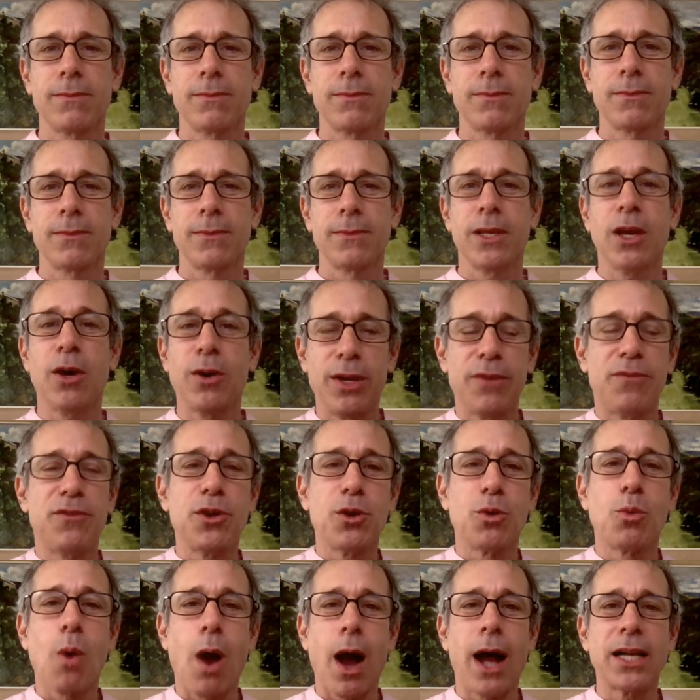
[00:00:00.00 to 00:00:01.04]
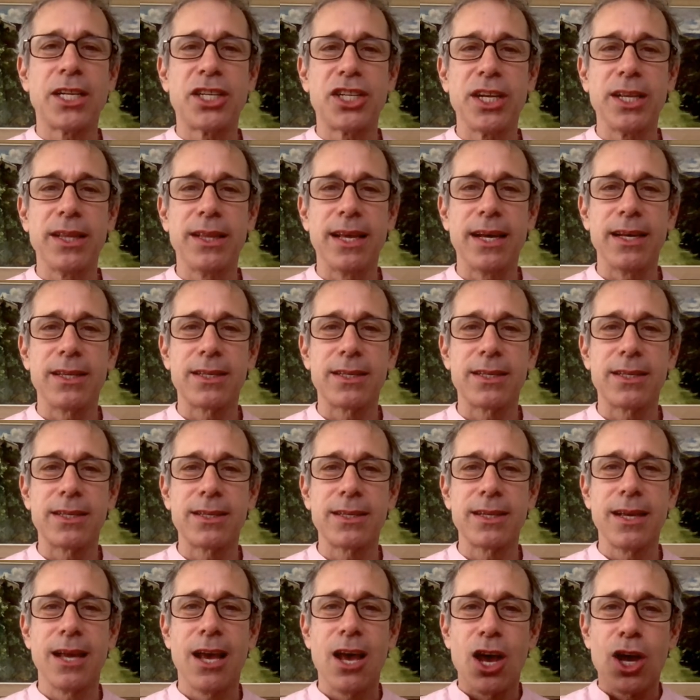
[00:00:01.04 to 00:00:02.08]
If you're watching this,
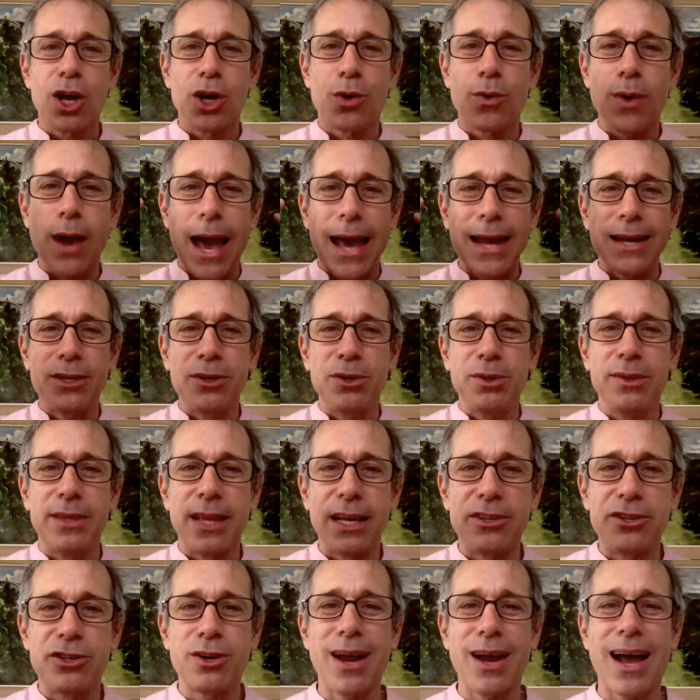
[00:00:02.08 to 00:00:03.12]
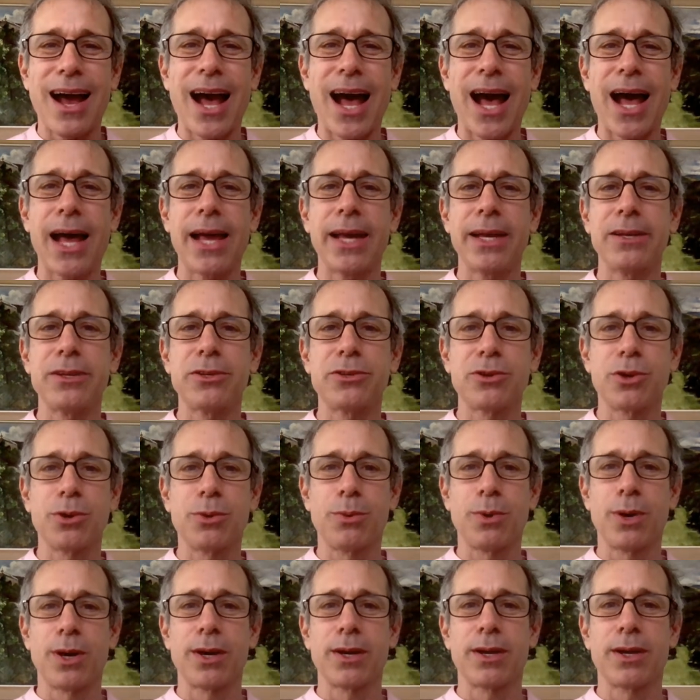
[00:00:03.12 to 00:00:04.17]
gratitude that your eyes are
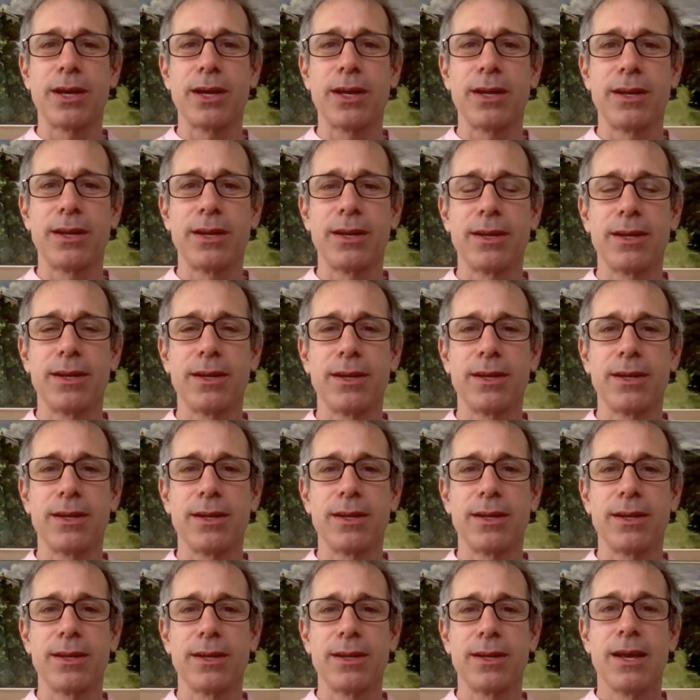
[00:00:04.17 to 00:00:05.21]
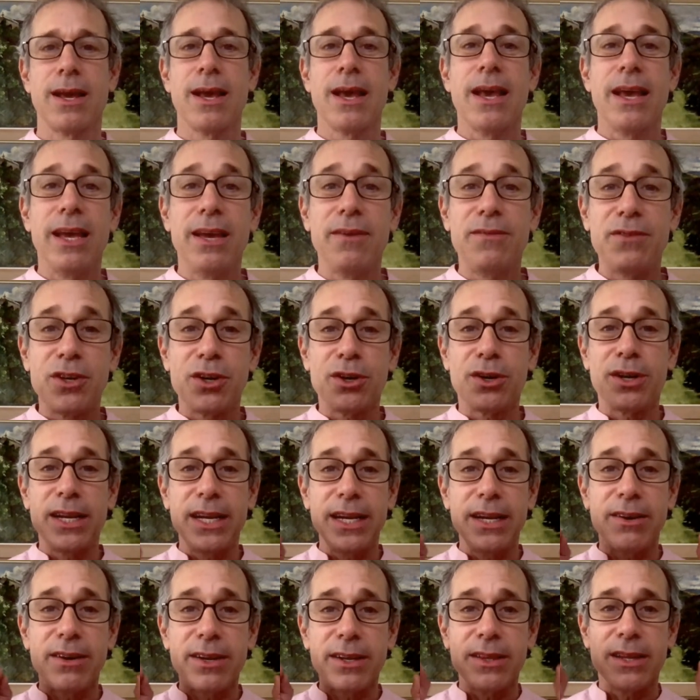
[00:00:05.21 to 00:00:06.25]
working. If you're
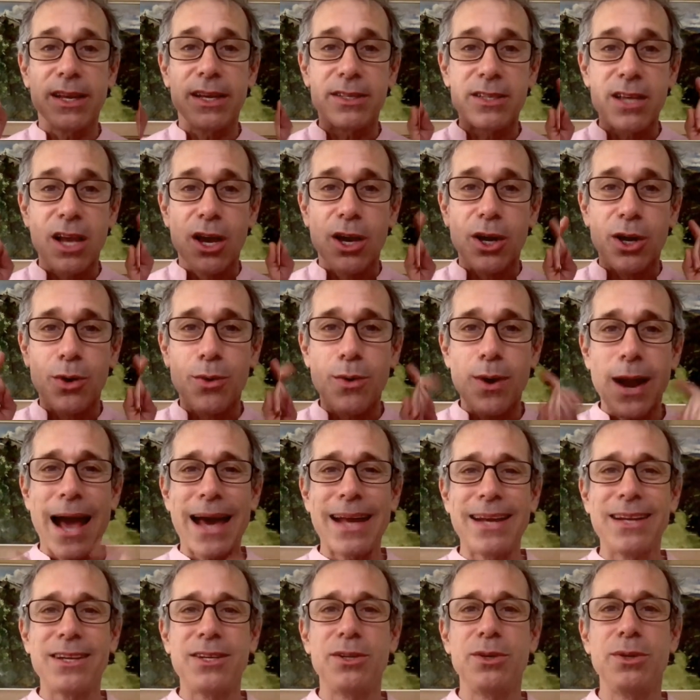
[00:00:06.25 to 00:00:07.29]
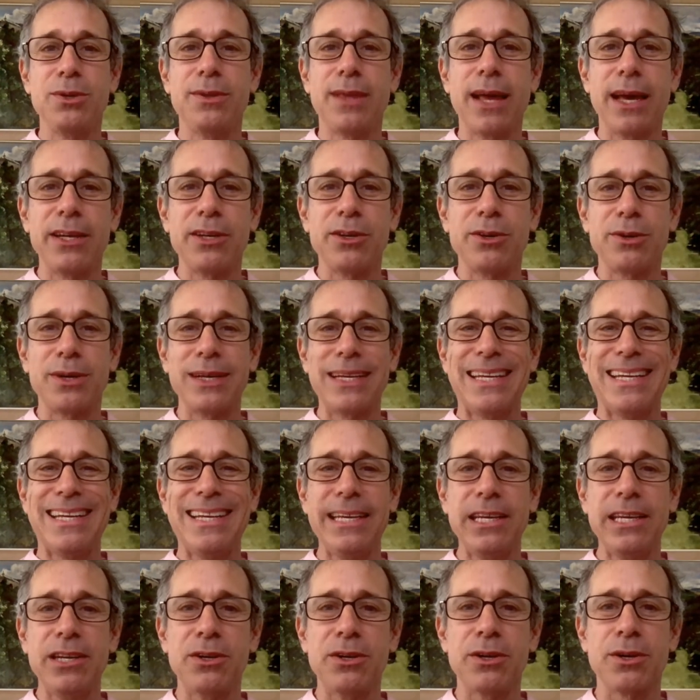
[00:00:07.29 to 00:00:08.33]
hearing this, gratitude that your
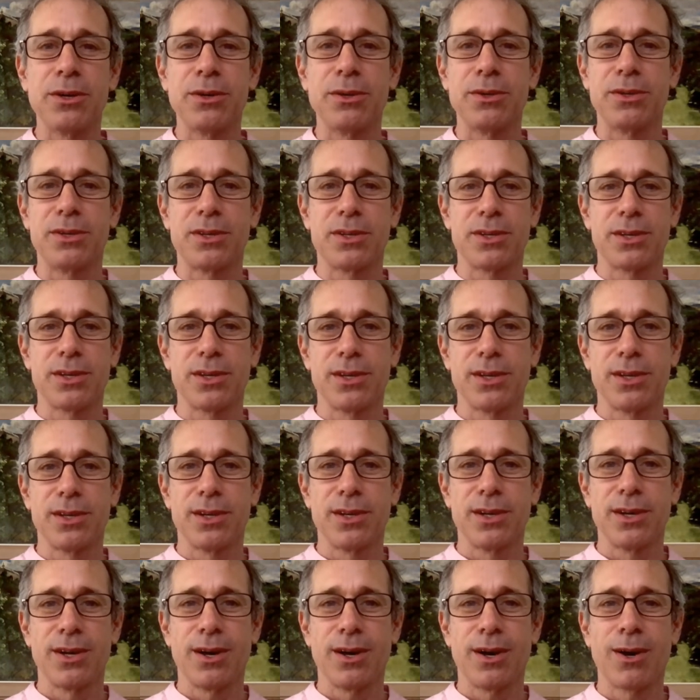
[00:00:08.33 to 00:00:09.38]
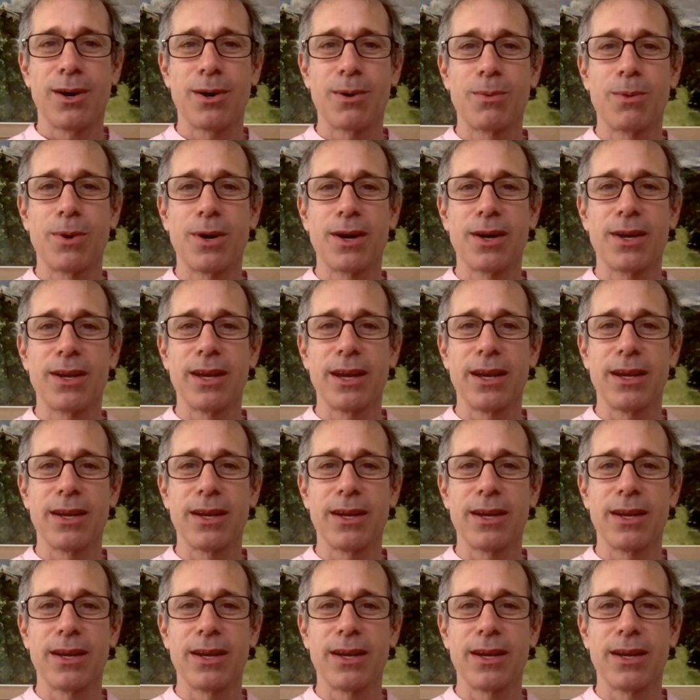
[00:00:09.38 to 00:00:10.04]
ears are working.